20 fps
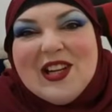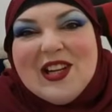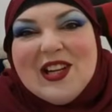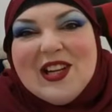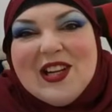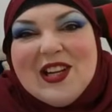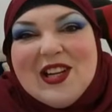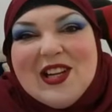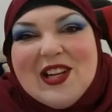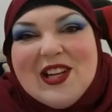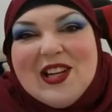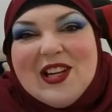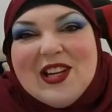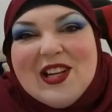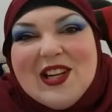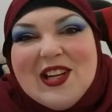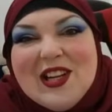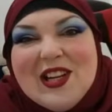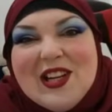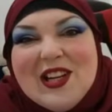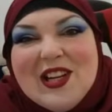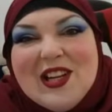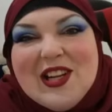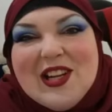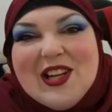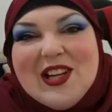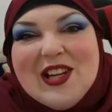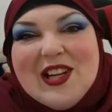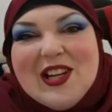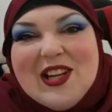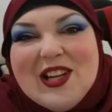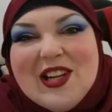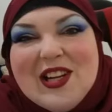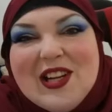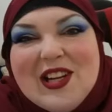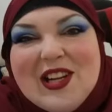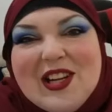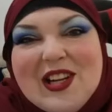back. All right, let's go.